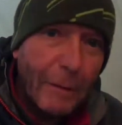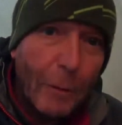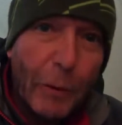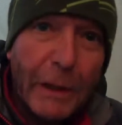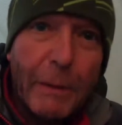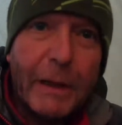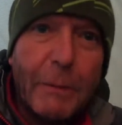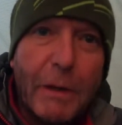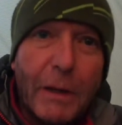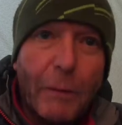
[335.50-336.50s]
I'll bring you back
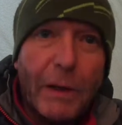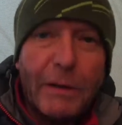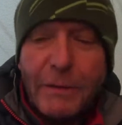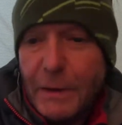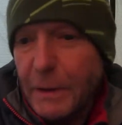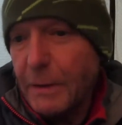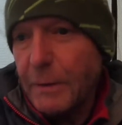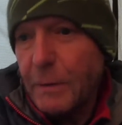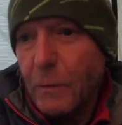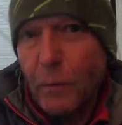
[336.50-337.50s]
in a minute when it's when
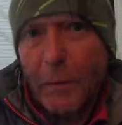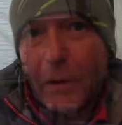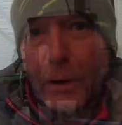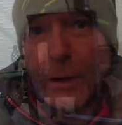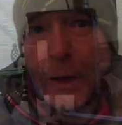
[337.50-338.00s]
we've got it